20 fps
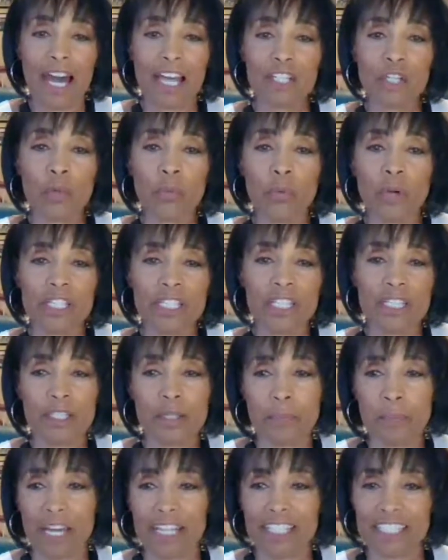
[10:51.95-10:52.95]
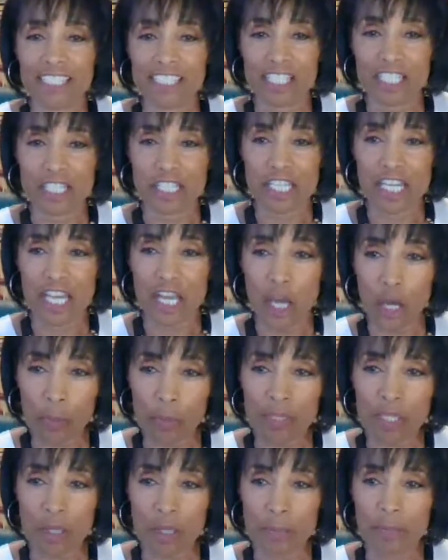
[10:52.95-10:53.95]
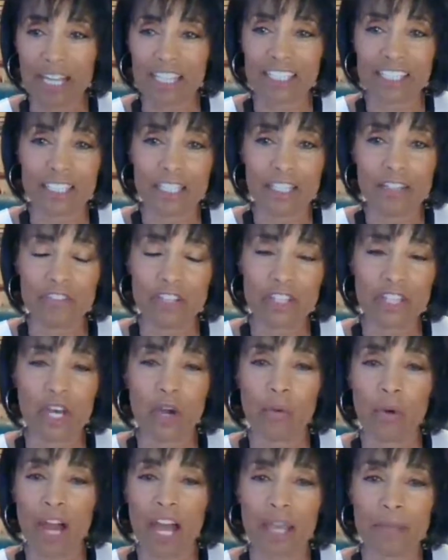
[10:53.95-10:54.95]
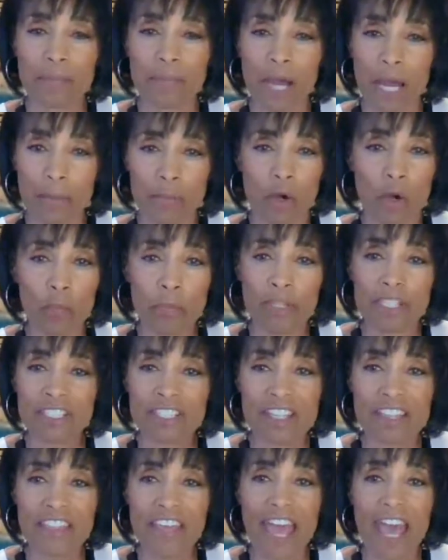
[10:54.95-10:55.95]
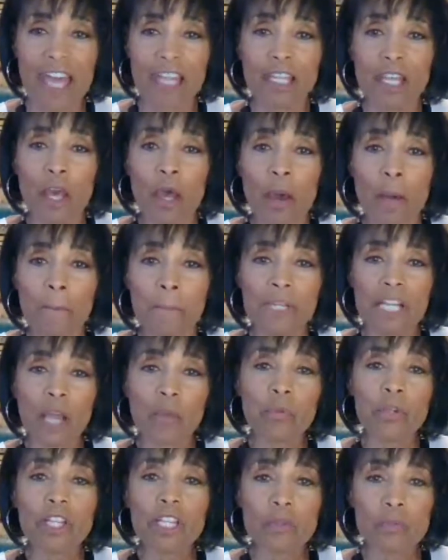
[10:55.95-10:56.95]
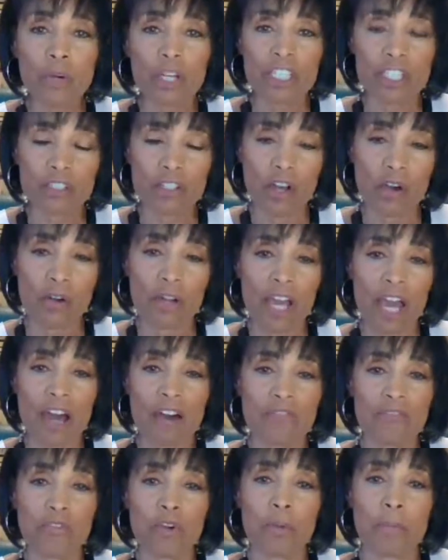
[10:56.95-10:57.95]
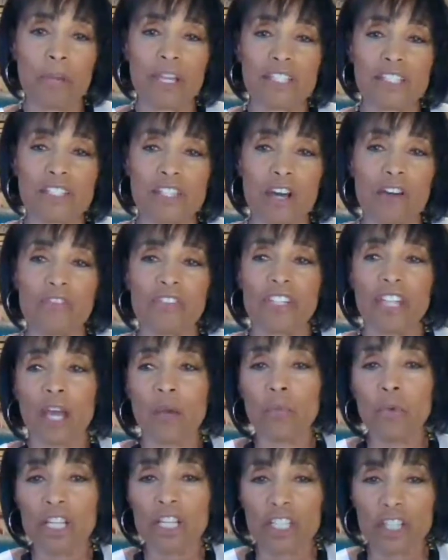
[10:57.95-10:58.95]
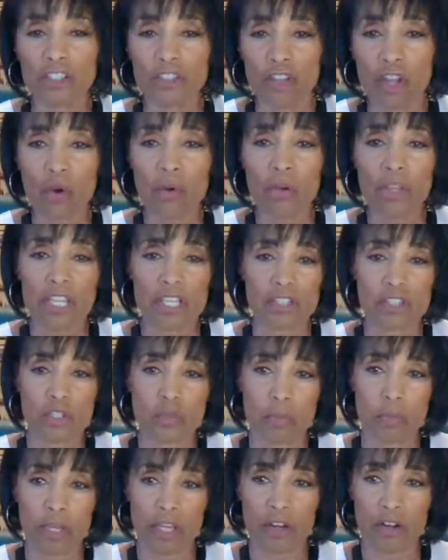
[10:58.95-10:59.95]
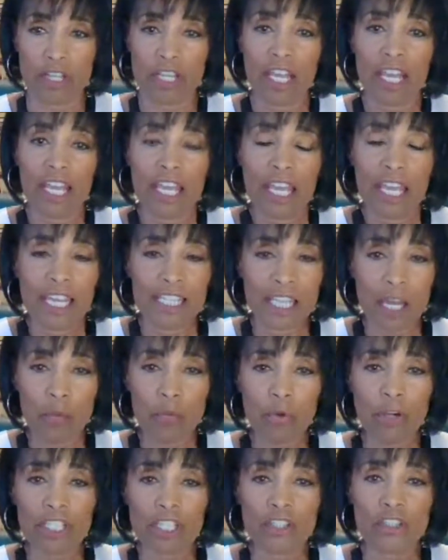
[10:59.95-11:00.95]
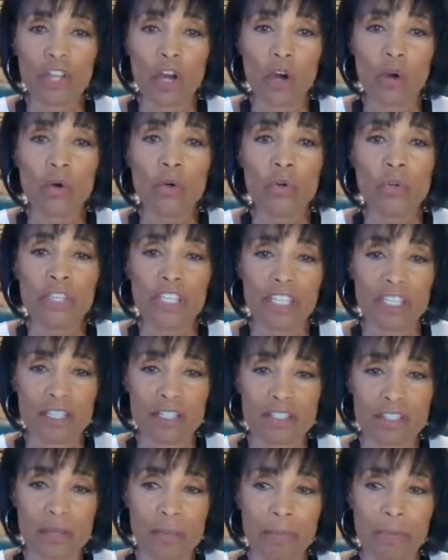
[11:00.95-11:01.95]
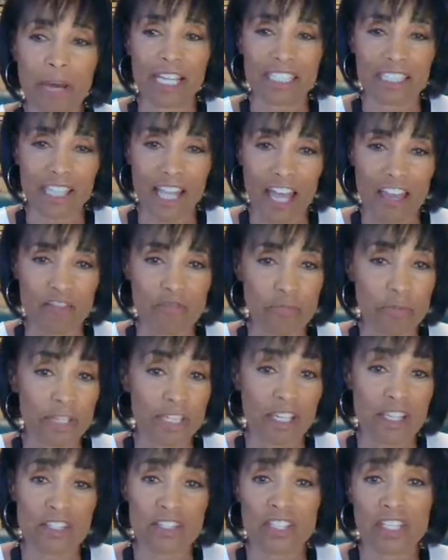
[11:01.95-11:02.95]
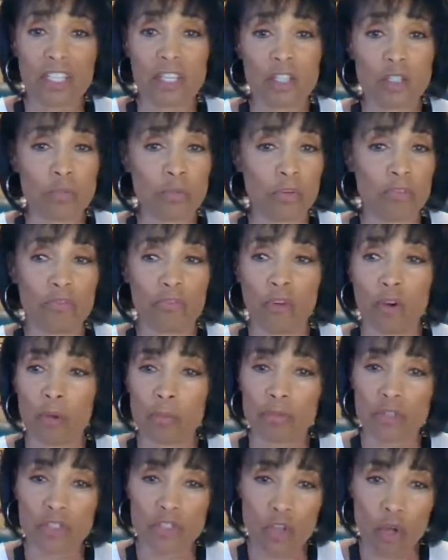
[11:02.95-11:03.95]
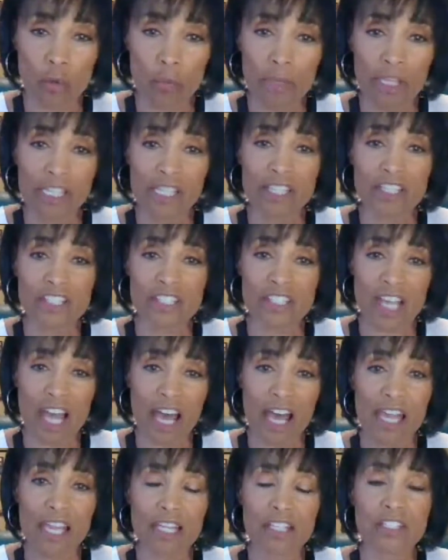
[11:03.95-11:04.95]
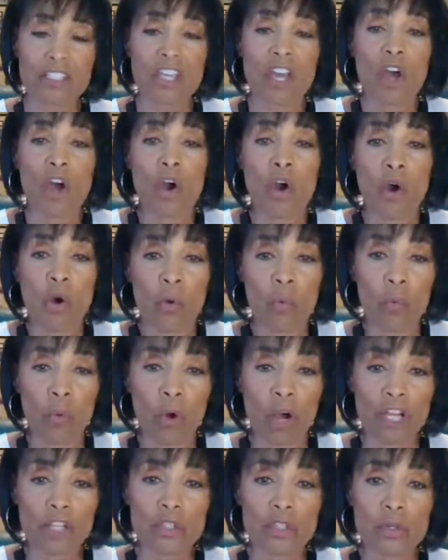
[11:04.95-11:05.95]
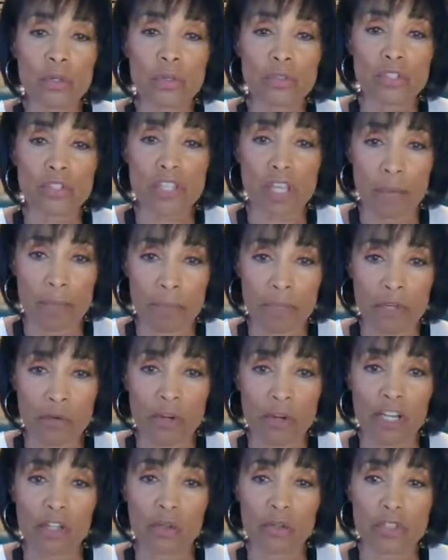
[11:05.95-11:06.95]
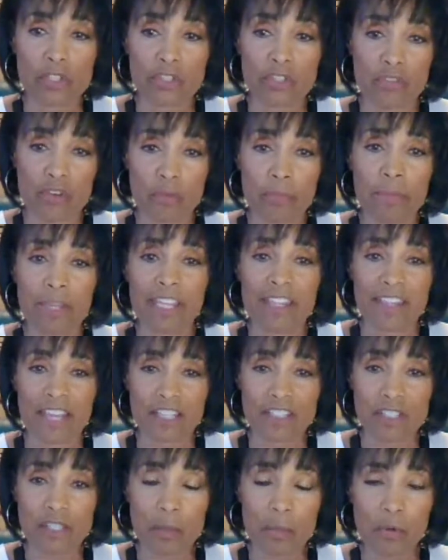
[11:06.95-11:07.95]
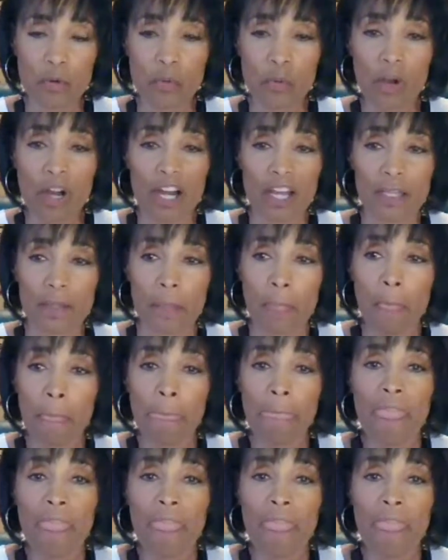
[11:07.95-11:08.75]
I don't want anybody to tell me about it, even though I'm open to that. But I really want to know God for myself, and I want to know His Spirit, and I want to know who He is my life, because He has performed so many signs, wonders, and miracles for me. That's number one.